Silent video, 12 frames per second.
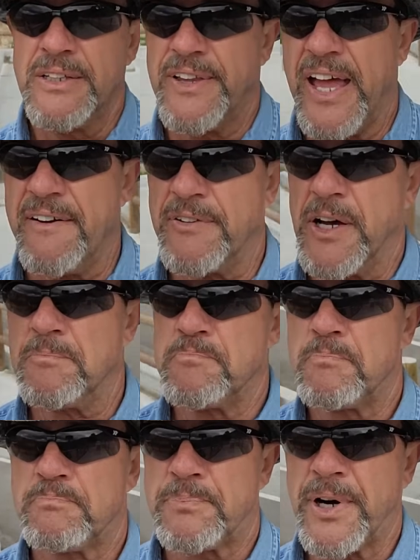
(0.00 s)
They have a
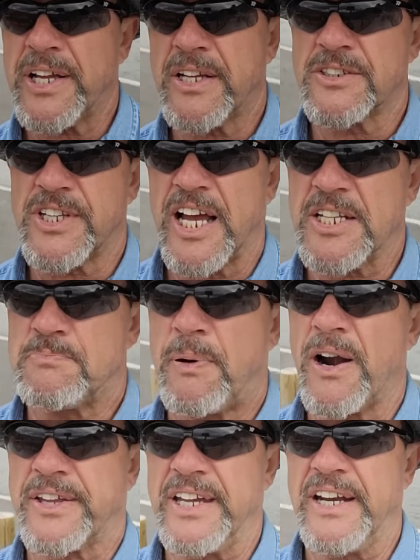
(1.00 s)
pretty good sized
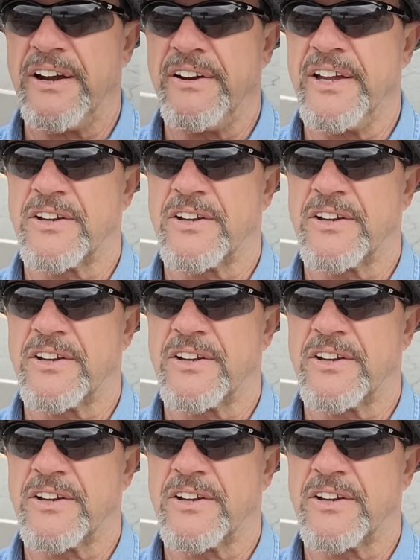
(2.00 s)
parking area